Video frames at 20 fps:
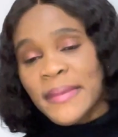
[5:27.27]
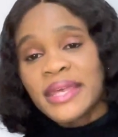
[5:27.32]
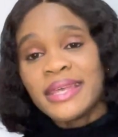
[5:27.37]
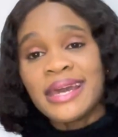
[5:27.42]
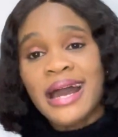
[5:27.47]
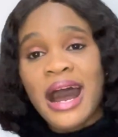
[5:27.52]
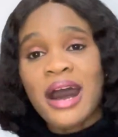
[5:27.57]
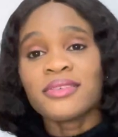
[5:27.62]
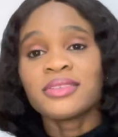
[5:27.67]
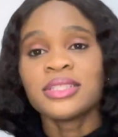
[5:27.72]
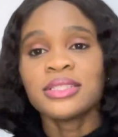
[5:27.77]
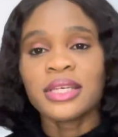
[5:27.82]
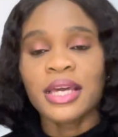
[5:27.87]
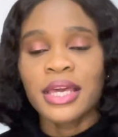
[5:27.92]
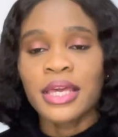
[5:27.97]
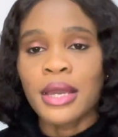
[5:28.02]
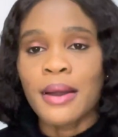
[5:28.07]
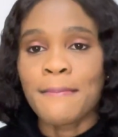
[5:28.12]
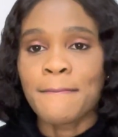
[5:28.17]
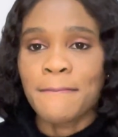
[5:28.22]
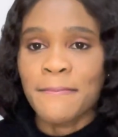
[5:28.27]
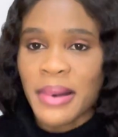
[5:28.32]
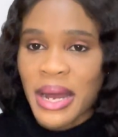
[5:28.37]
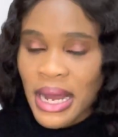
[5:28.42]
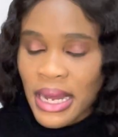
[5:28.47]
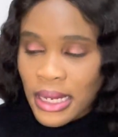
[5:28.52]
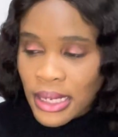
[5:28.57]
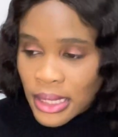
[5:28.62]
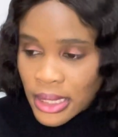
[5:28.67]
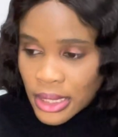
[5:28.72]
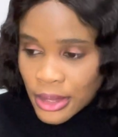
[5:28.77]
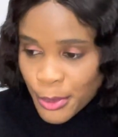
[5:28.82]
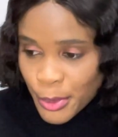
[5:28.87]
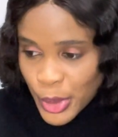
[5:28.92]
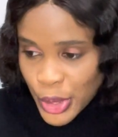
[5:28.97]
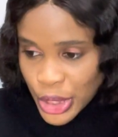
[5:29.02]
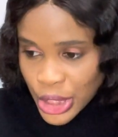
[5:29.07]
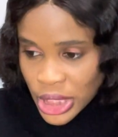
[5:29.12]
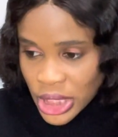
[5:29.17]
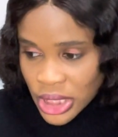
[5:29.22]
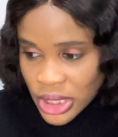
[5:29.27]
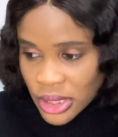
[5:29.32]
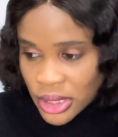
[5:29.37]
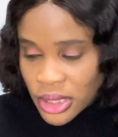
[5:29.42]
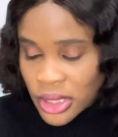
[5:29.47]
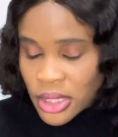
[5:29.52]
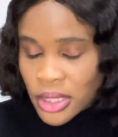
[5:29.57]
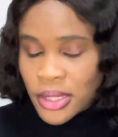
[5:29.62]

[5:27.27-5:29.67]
You have to take your bank book,